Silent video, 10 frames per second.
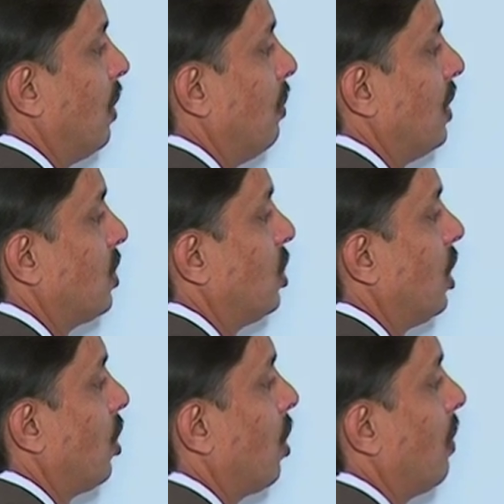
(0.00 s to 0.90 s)
will be
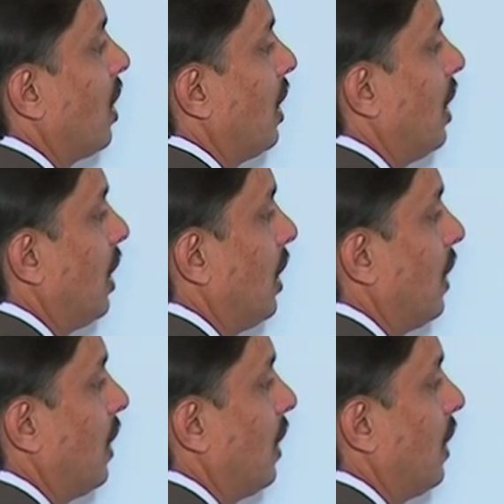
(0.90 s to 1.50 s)
C comma A,